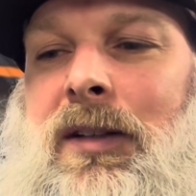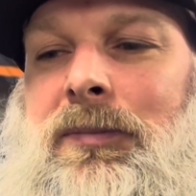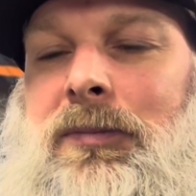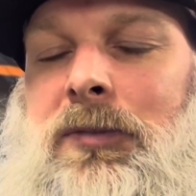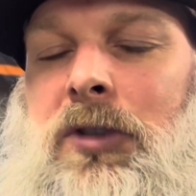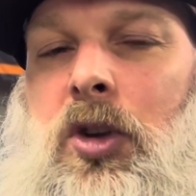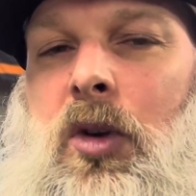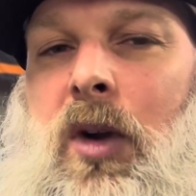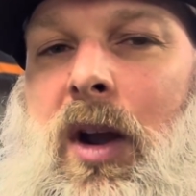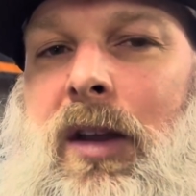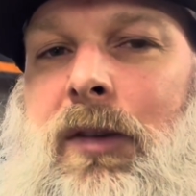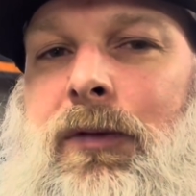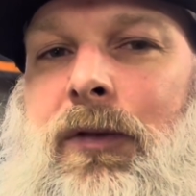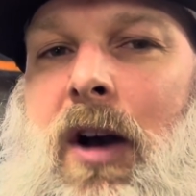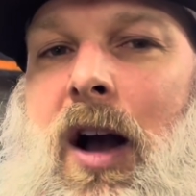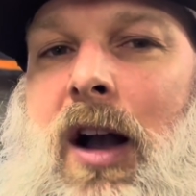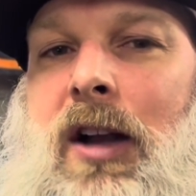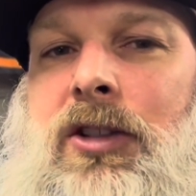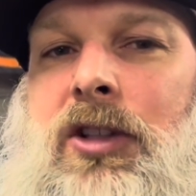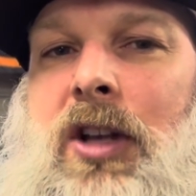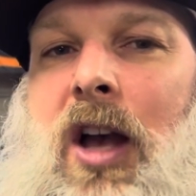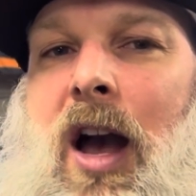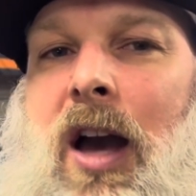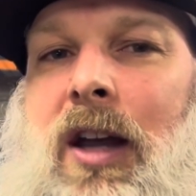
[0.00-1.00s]
Greg
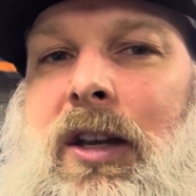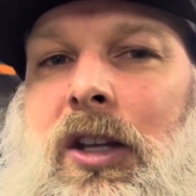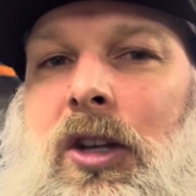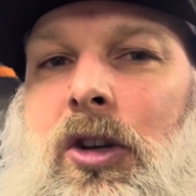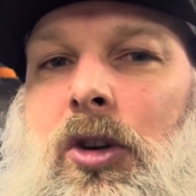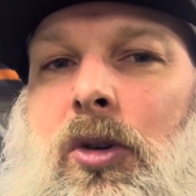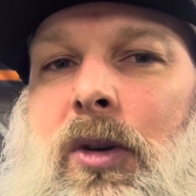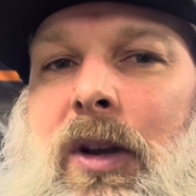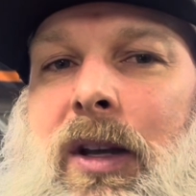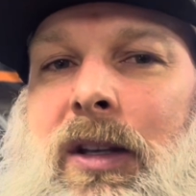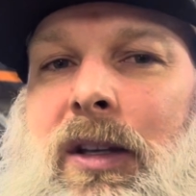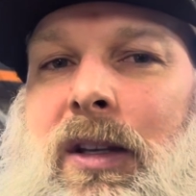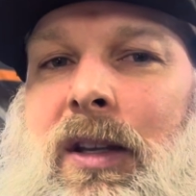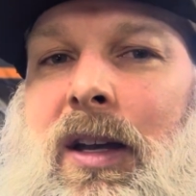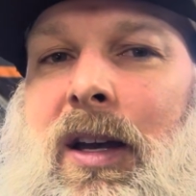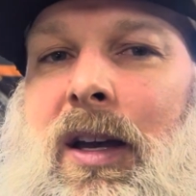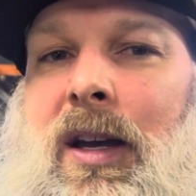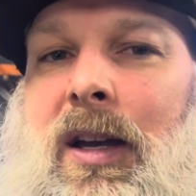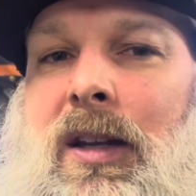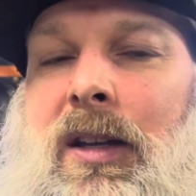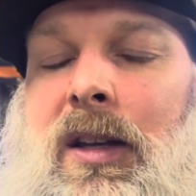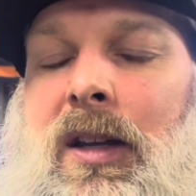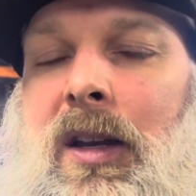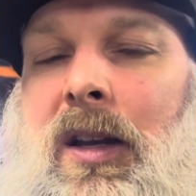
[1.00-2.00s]
Fox Audio
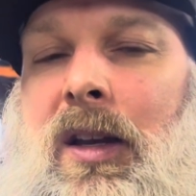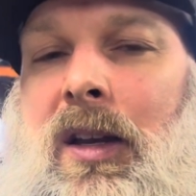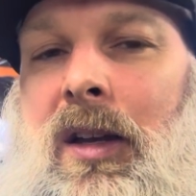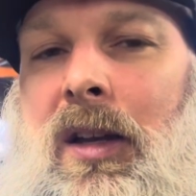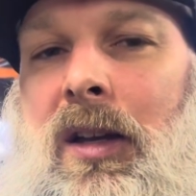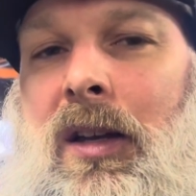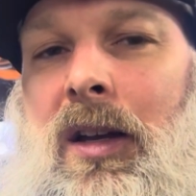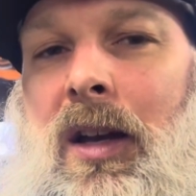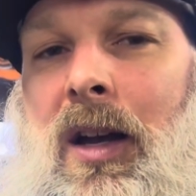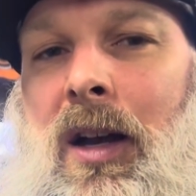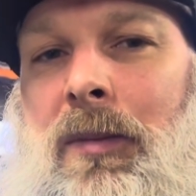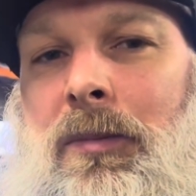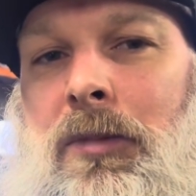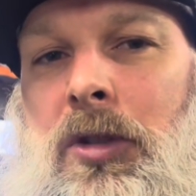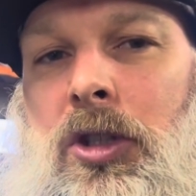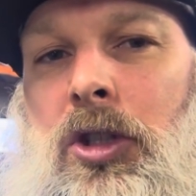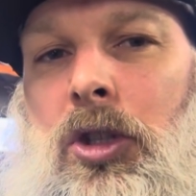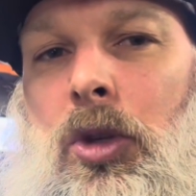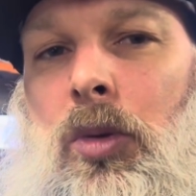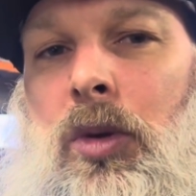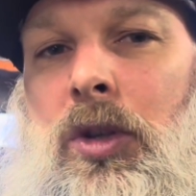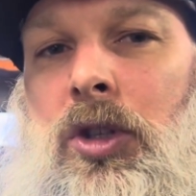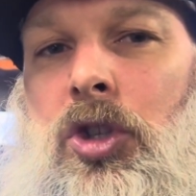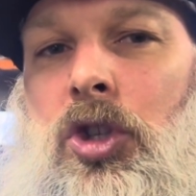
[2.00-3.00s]
and
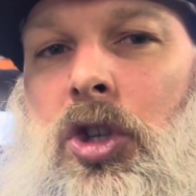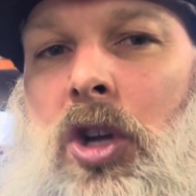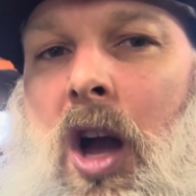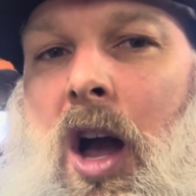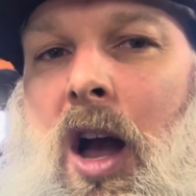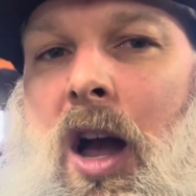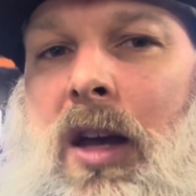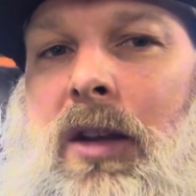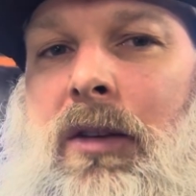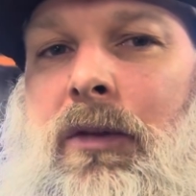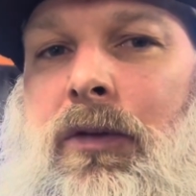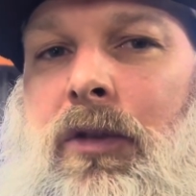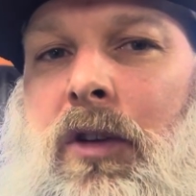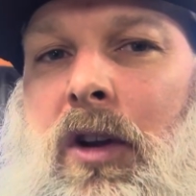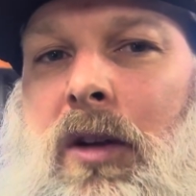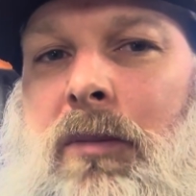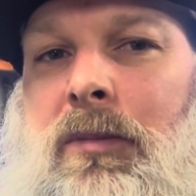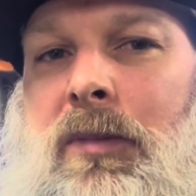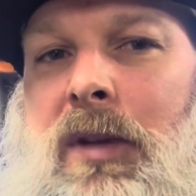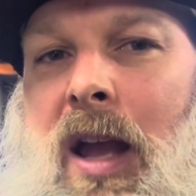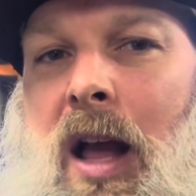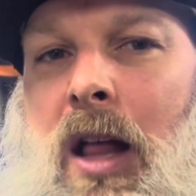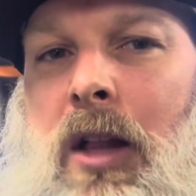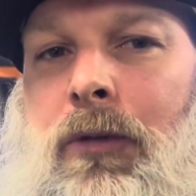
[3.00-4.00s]
Stu and Sean
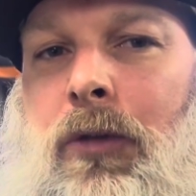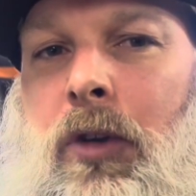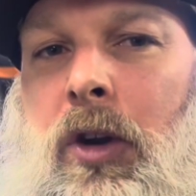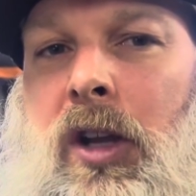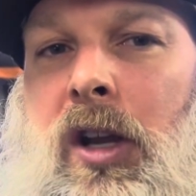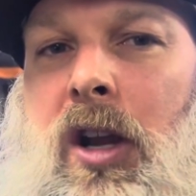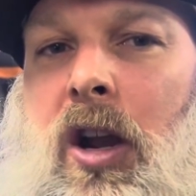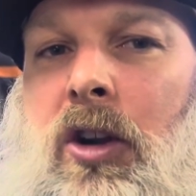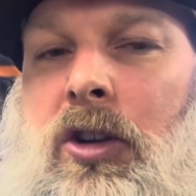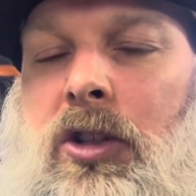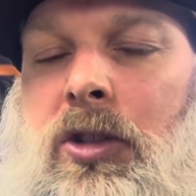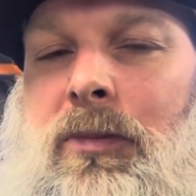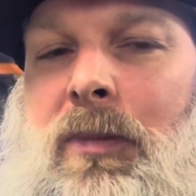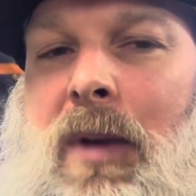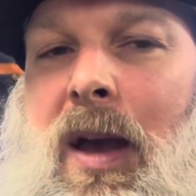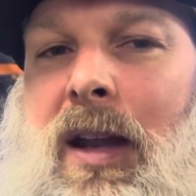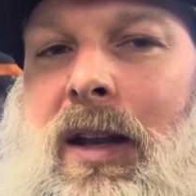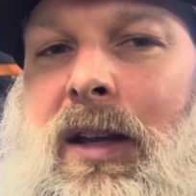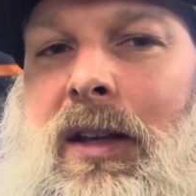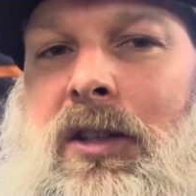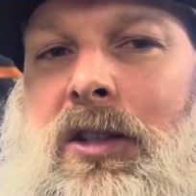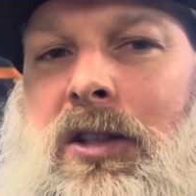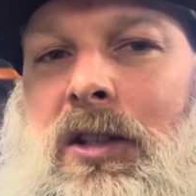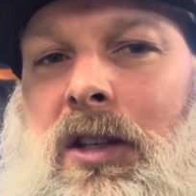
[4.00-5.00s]
from California
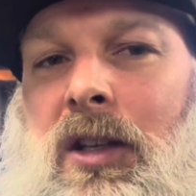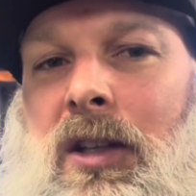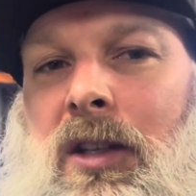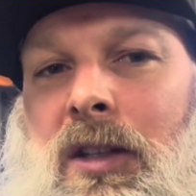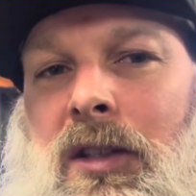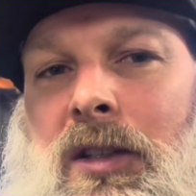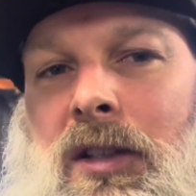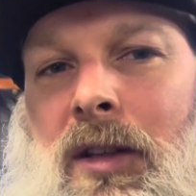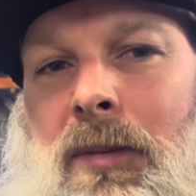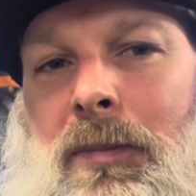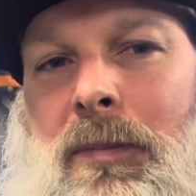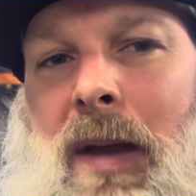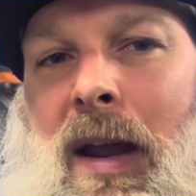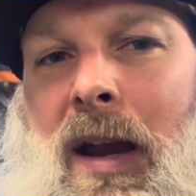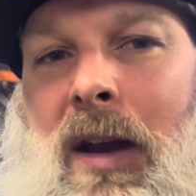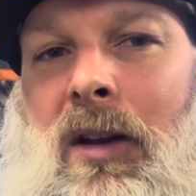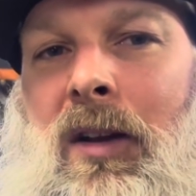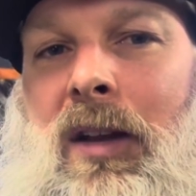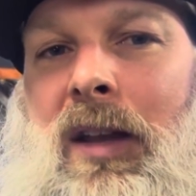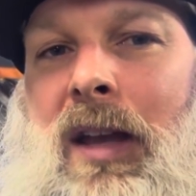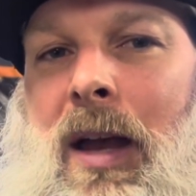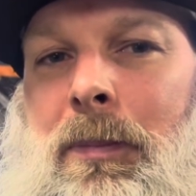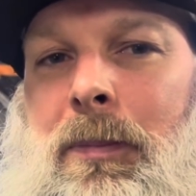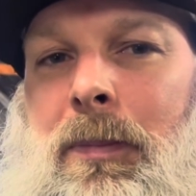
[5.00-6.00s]
Cosmetics to
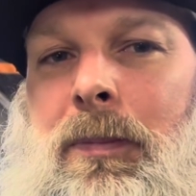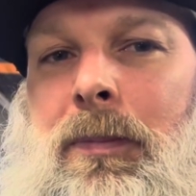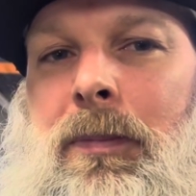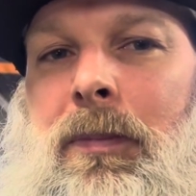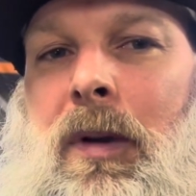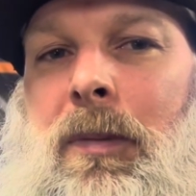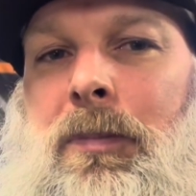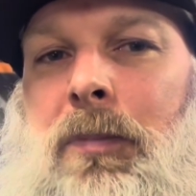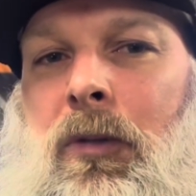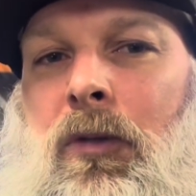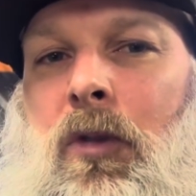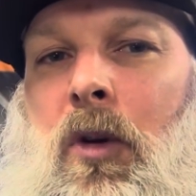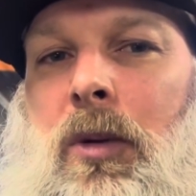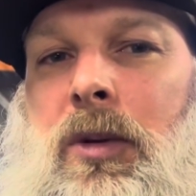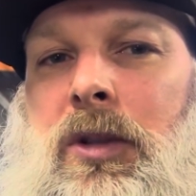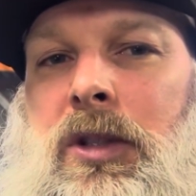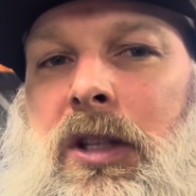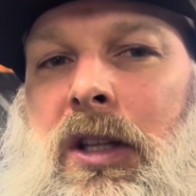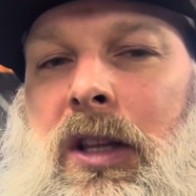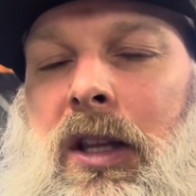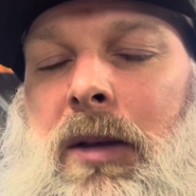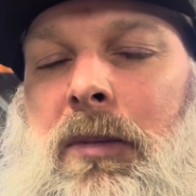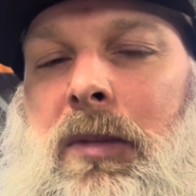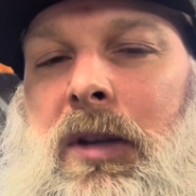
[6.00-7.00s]
Barry at
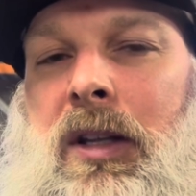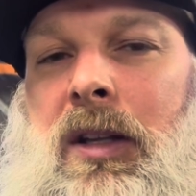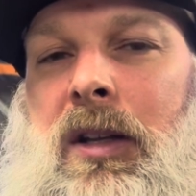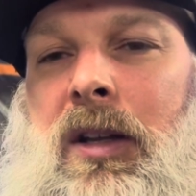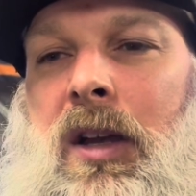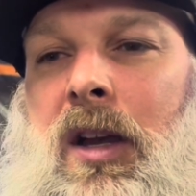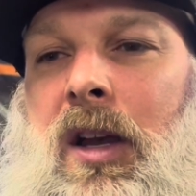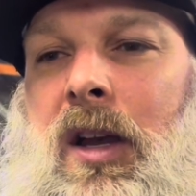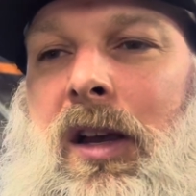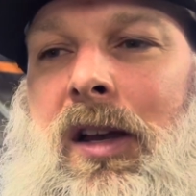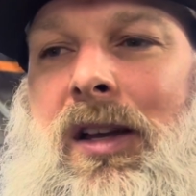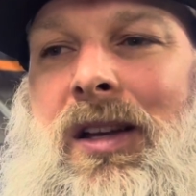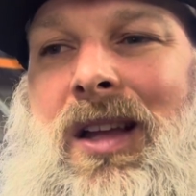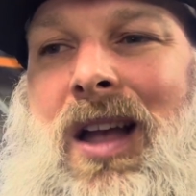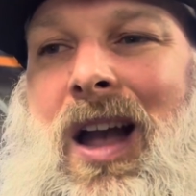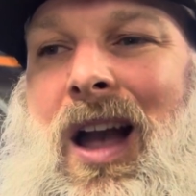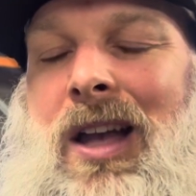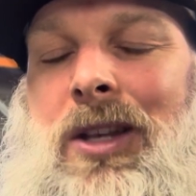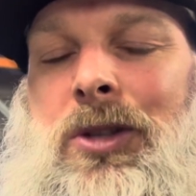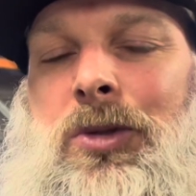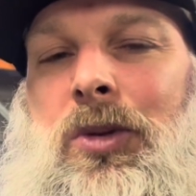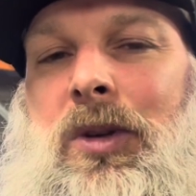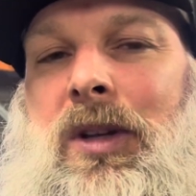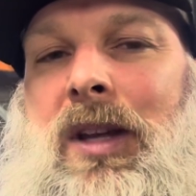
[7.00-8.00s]
Performance Unlimited.
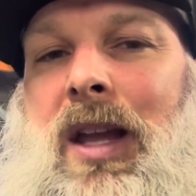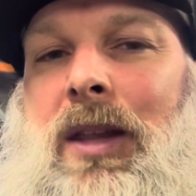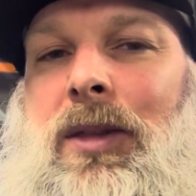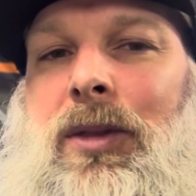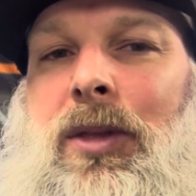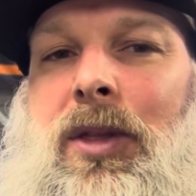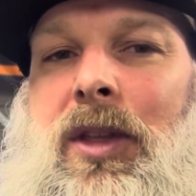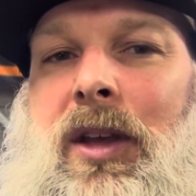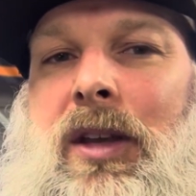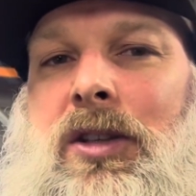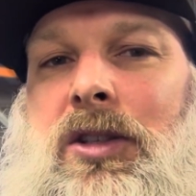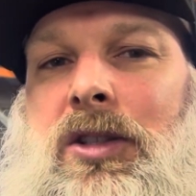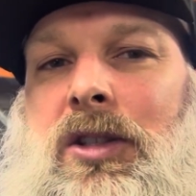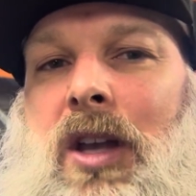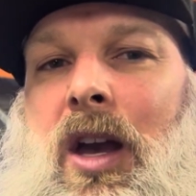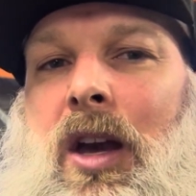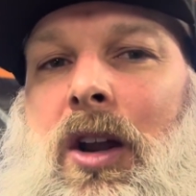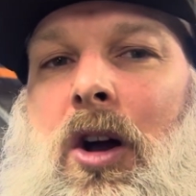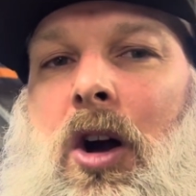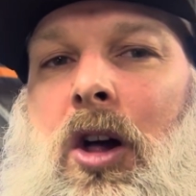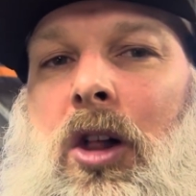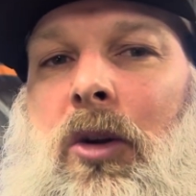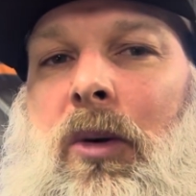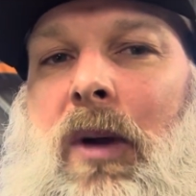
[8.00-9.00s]
Guys were getting things
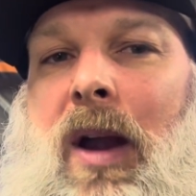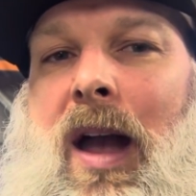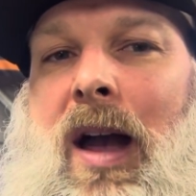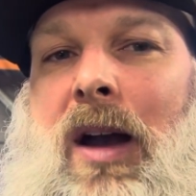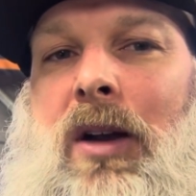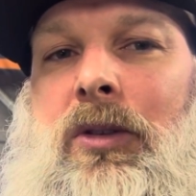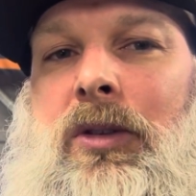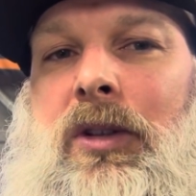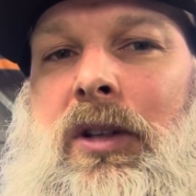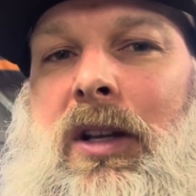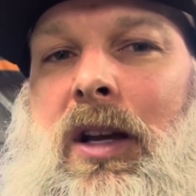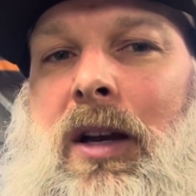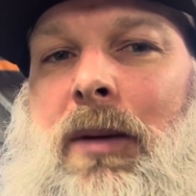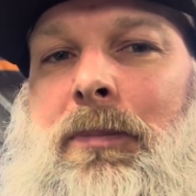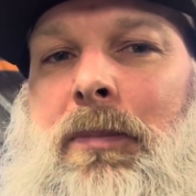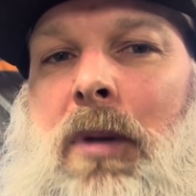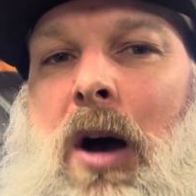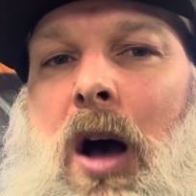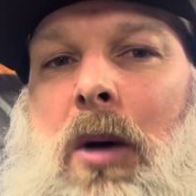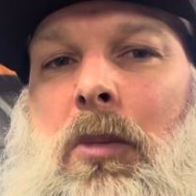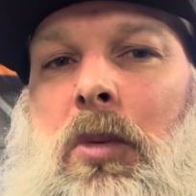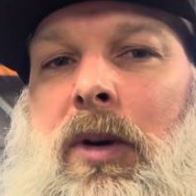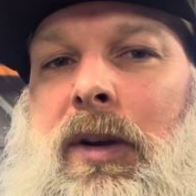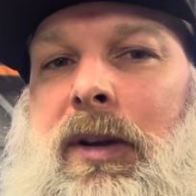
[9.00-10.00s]
done all around.
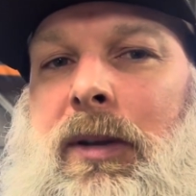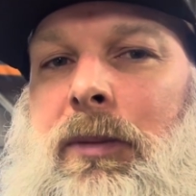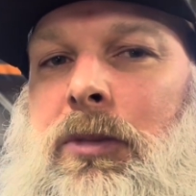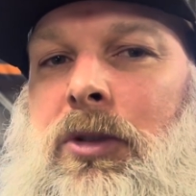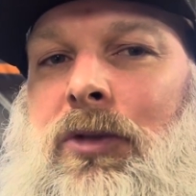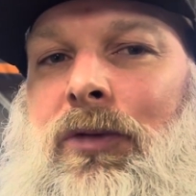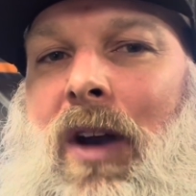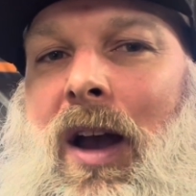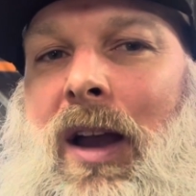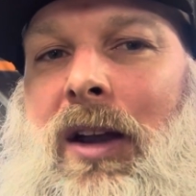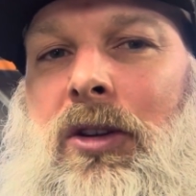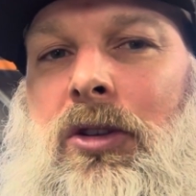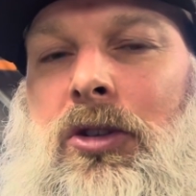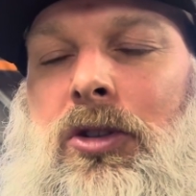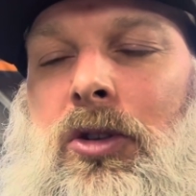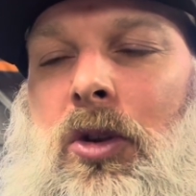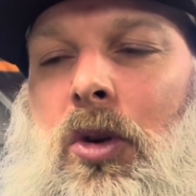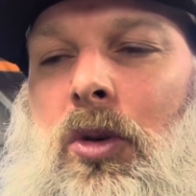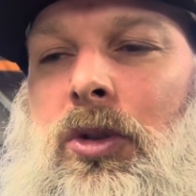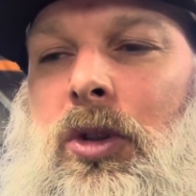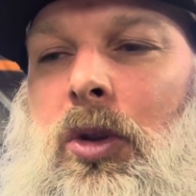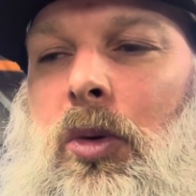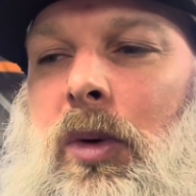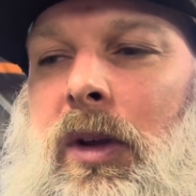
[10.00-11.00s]
Bob Williams,
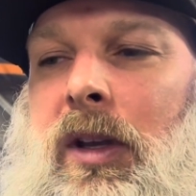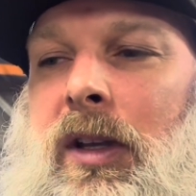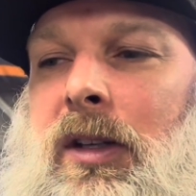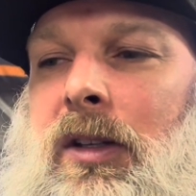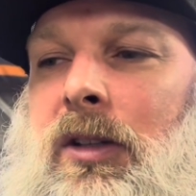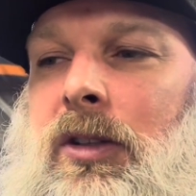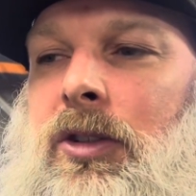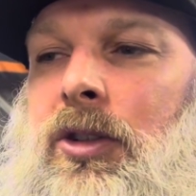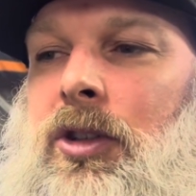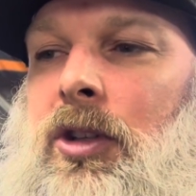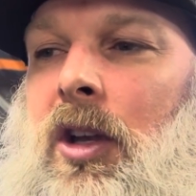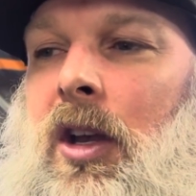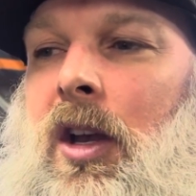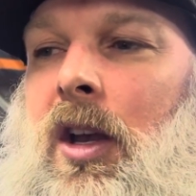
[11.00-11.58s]
Firestone, the wheels.